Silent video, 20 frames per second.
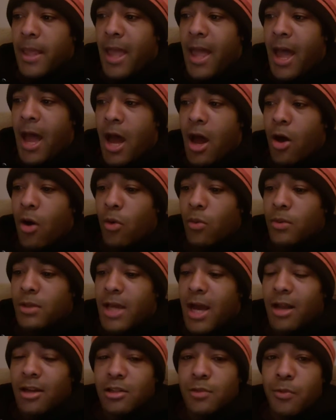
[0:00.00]
how
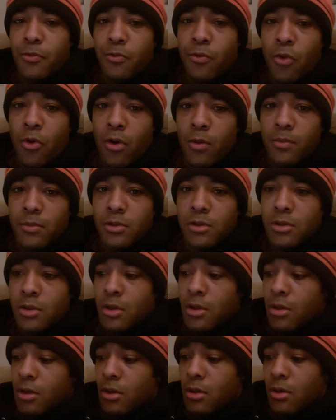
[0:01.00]
Dallas performs
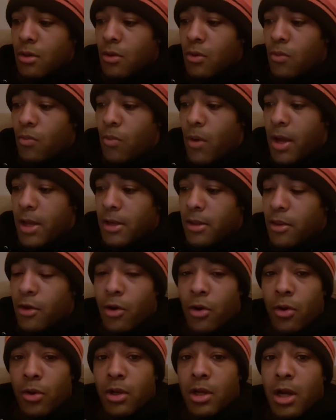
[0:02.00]
when
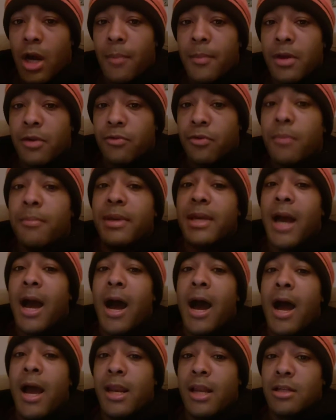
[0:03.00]
they're coming from
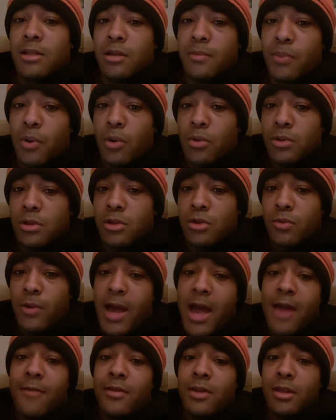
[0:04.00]
behind as opposed to
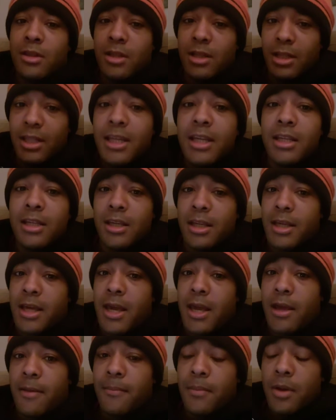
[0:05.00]
having the lead in the
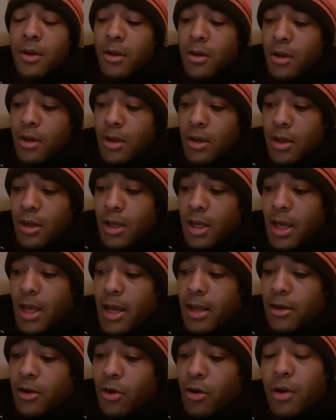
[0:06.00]
game.
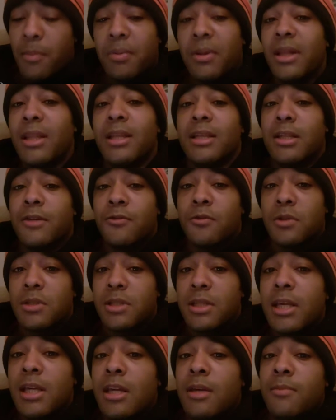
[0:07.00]
And they're a completely different
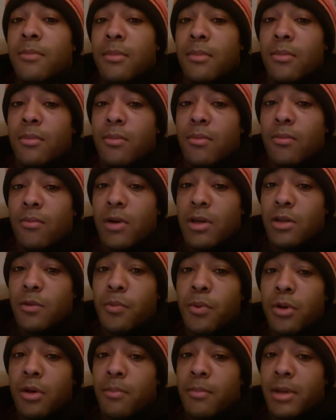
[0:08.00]
team when you
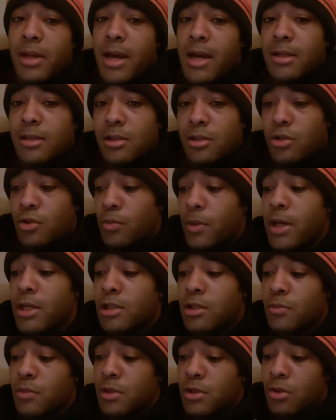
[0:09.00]
put them in that
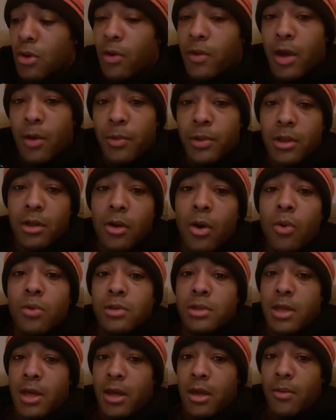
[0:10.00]
situation. We saw that with the
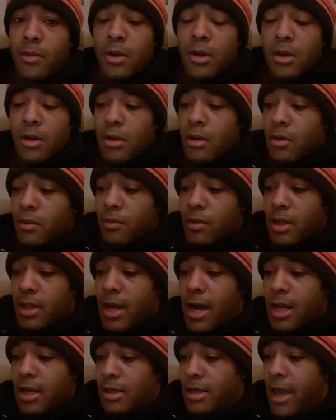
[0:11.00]
Colts game. They
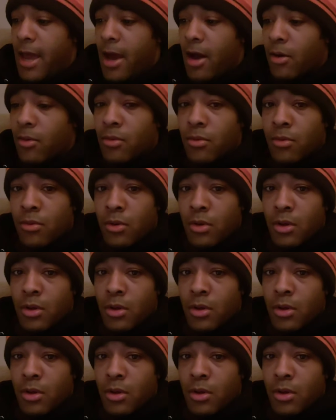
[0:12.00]
got down.